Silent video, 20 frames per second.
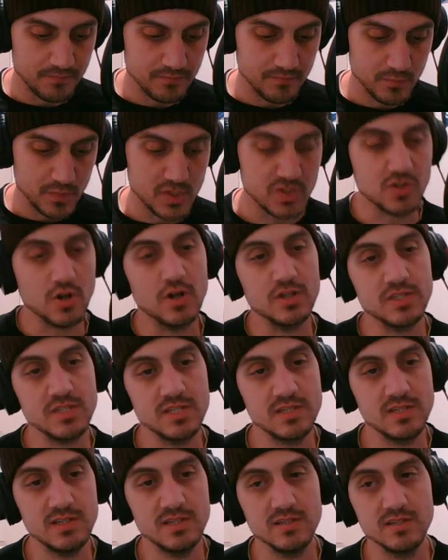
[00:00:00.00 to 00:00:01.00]
we start the
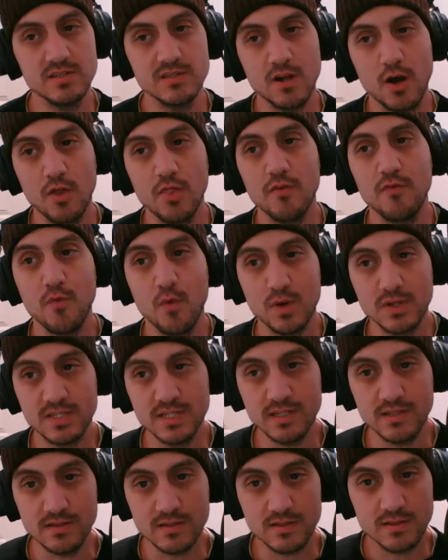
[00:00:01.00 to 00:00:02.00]
season on the
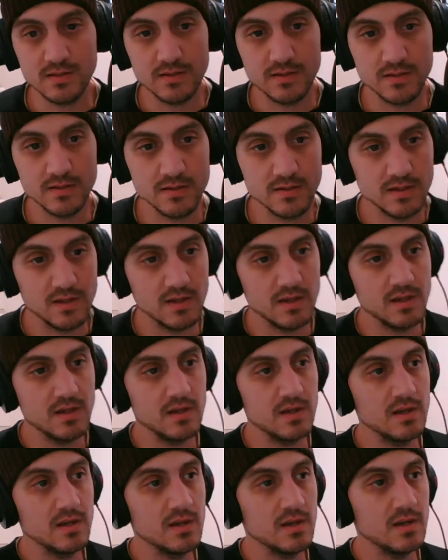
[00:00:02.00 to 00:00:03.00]
14th.
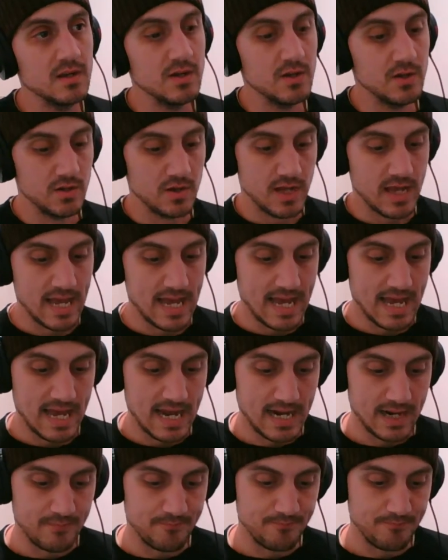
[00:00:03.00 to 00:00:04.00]

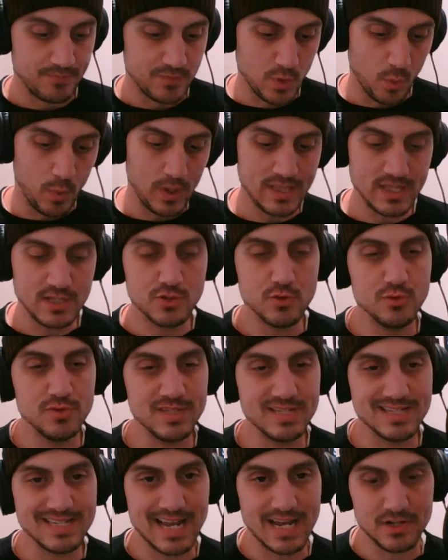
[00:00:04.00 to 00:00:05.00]
And the way they're doing the
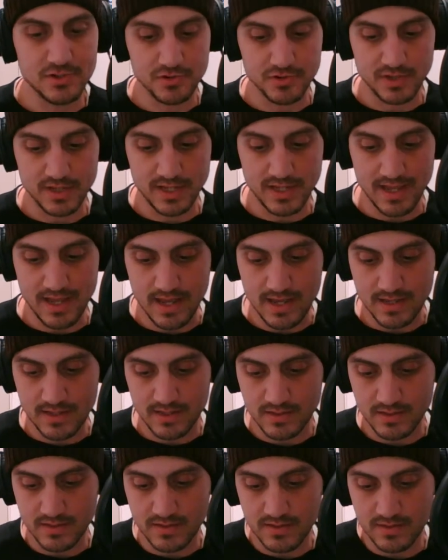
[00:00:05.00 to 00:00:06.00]
scheduling
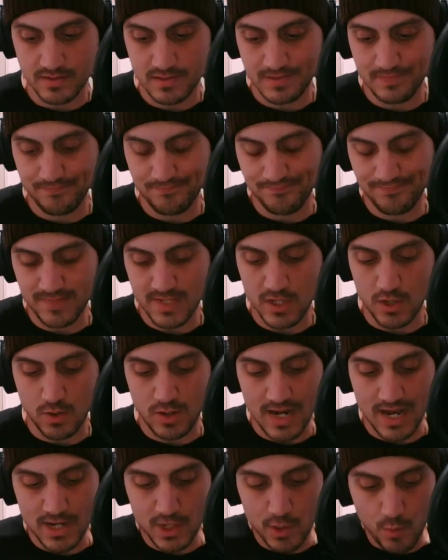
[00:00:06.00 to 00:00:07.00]
is,
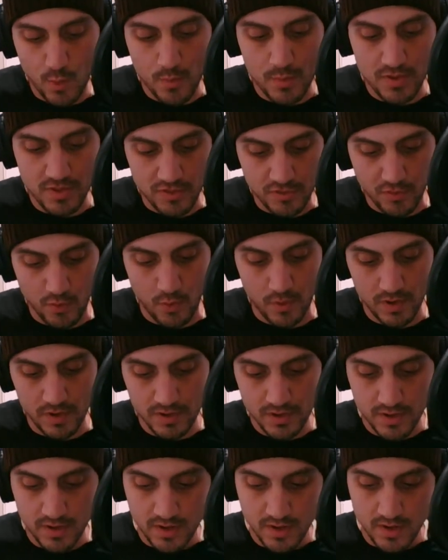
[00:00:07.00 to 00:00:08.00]
kind of what we thought.
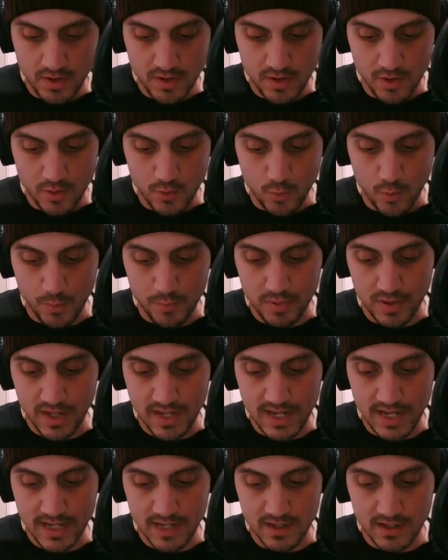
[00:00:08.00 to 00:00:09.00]
We're
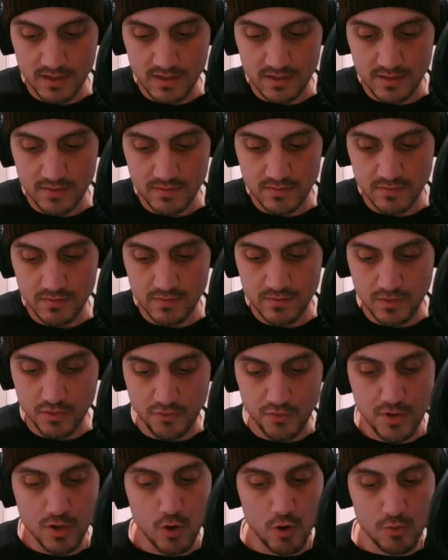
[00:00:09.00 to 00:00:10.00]
playing
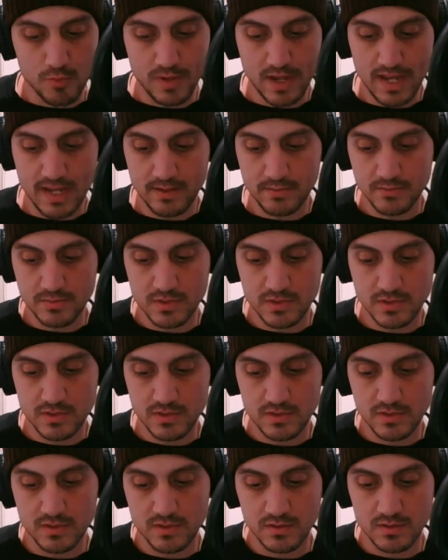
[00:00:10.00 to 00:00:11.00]
3 home
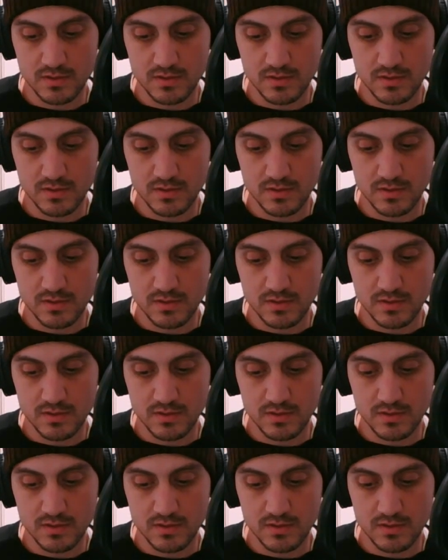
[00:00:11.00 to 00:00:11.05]
games